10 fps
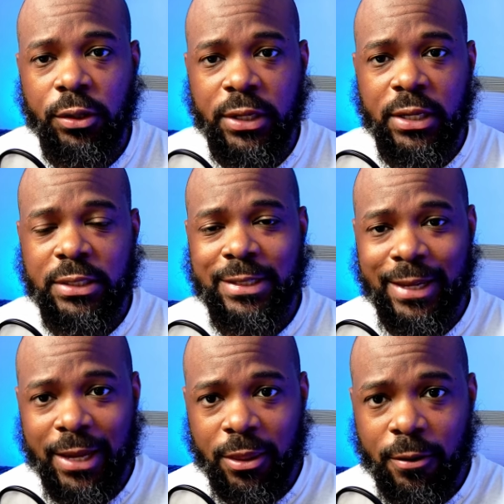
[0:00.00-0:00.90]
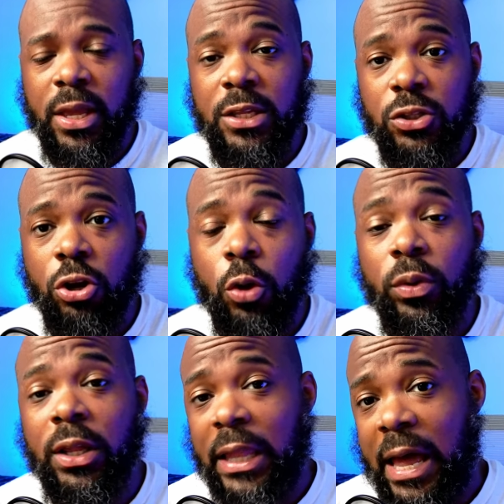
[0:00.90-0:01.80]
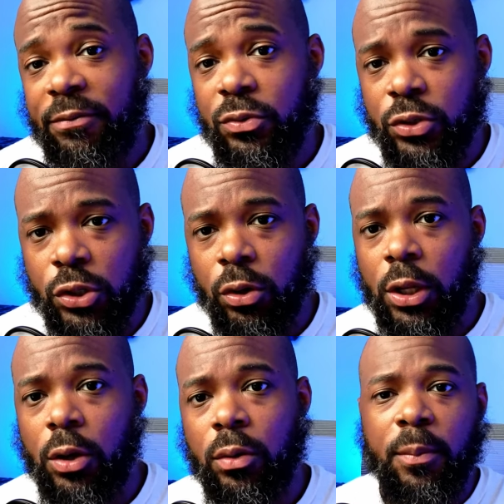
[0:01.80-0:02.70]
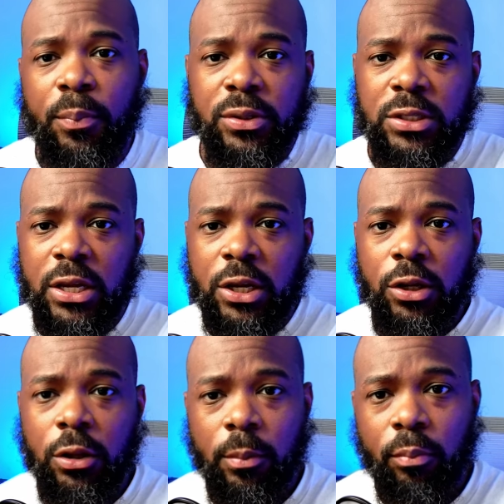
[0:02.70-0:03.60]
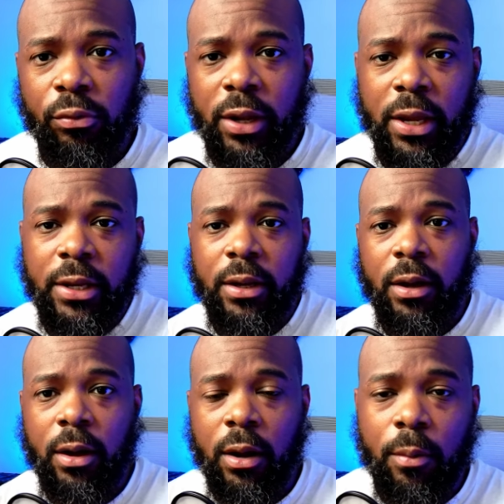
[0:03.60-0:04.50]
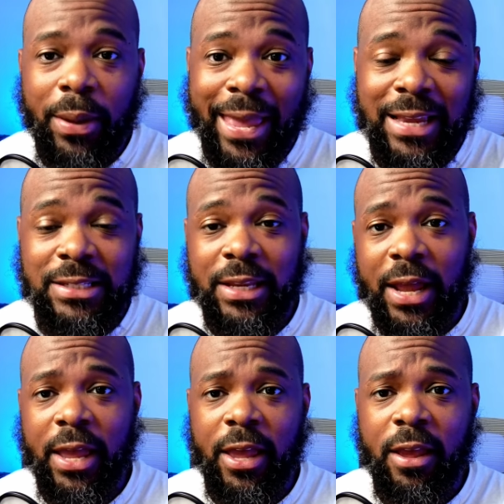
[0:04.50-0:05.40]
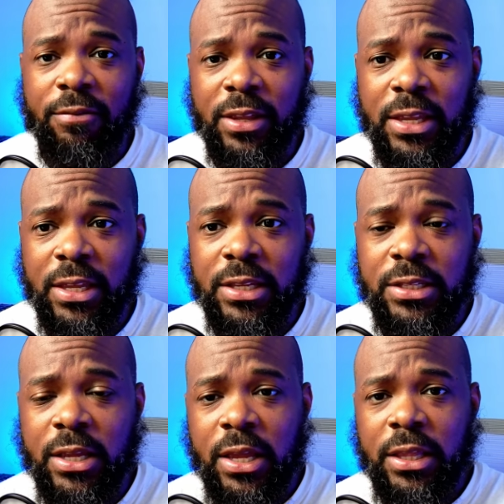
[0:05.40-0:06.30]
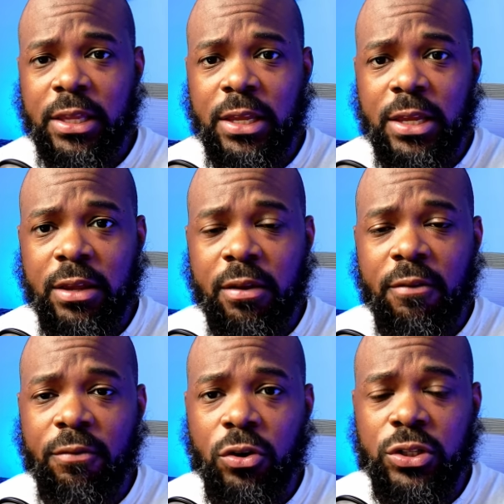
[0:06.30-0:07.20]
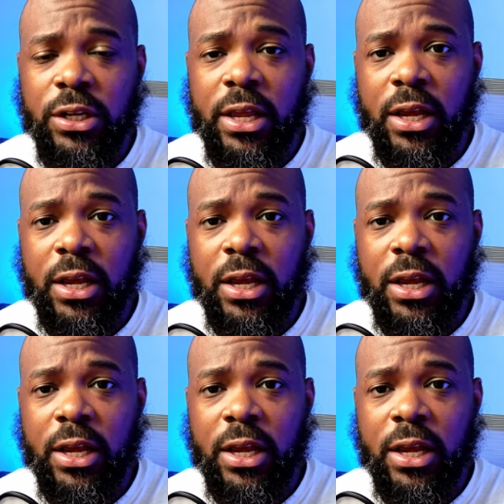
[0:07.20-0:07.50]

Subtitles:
datas together. And starting with the LiveU Solo, the particular brand package that I have is the version that